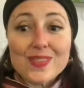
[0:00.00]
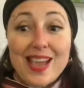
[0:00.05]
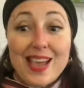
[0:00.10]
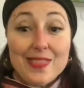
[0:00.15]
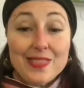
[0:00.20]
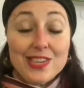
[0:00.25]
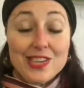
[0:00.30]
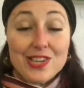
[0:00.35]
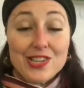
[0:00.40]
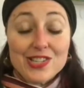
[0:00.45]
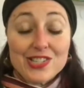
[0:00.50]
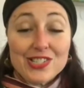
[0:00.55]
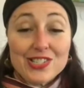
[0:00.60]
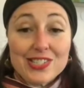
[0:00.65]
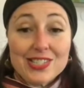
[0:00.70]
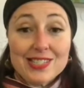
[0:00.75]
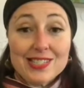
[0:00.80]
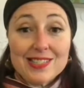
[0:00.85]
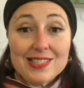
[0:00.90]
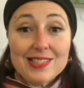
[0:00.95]
and the
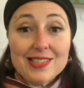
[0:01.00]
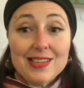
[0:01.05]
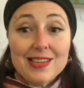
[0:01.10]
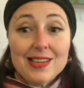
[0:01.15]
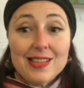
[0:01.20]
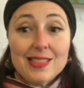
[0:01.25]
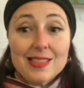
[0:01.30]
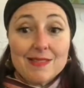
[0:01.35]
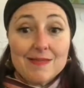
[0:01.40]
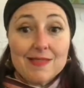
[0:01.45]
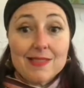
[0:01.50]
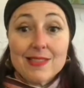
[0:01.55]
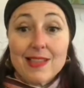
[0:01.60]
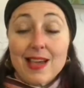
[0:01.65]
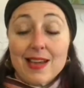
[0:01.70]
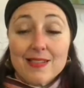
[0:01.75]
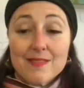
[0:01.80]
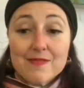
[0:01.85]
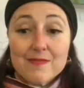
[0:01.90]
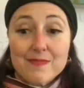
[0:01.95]
youngest. There were a
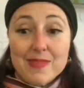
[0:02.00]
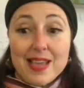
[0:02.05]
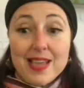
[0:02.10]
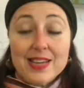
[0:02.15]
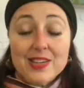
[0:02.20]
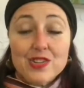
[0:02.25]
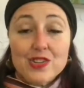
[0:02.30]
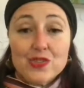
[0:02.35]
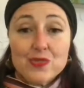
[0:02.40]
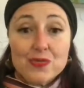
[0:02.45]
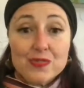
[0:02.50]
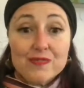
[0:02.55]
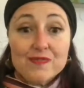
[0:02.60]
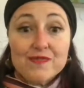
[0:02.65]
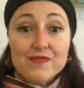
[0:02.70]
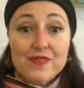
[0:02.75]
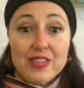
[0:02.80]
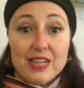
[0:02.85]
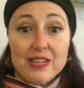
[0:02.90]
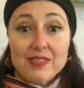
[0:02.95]
lot of men who were
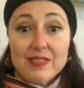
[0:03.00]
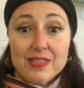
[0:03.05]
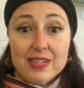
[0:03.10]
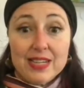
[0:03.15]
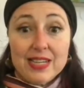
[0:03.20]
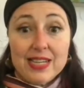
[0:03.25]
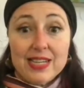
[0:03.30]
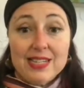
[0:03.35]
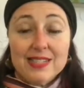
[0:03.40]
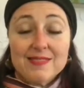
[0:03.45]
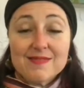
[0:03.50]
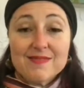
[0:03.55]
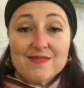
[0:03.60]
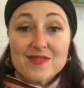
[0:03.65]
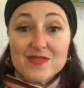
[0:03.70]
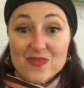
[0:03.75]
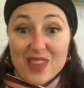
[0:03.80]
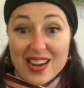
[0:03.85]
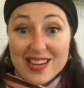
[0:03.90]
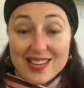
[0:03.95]
very
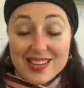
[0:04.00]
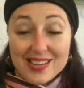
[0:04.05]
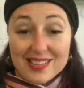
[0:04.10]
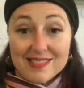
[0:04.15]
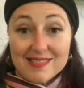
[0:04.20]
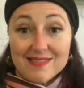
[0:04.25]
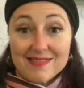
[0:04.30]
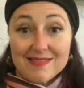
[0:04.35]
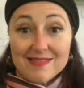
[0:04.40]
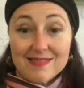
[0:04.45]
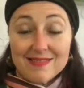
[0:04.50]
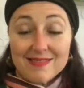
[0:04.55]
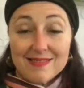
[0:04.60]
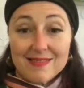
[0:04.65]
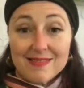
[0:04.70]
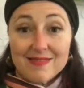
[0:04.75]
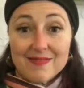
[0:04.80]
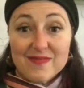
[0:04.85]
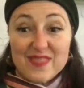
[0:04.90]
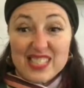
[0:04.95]
threatening
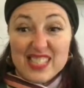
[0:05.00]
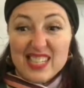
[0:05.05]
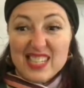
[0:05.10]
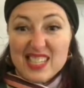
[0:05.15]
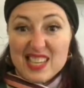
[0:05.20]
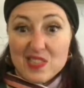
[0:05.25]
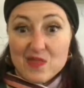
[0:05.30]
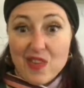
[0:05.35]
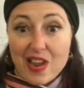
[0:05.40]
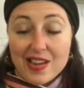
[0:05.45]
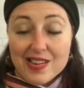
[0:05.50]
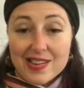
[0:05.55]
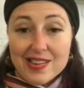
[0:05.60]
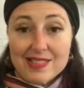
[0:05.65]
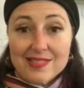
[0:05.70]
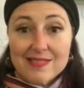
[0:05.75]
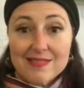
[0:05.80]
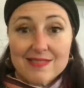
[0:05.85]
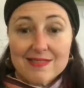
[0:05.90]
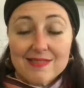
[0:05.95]
physically
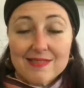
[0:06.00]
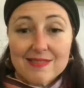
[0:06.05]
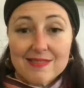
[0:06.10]
threatening,